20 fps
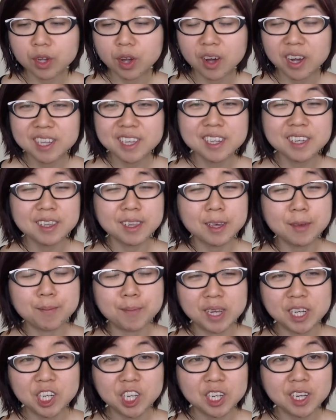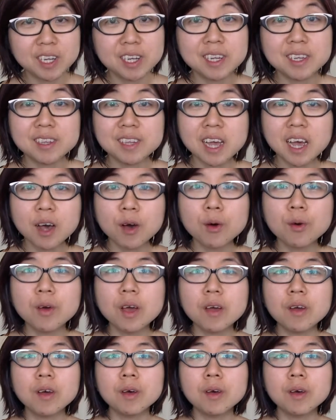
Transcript: constantly mention is how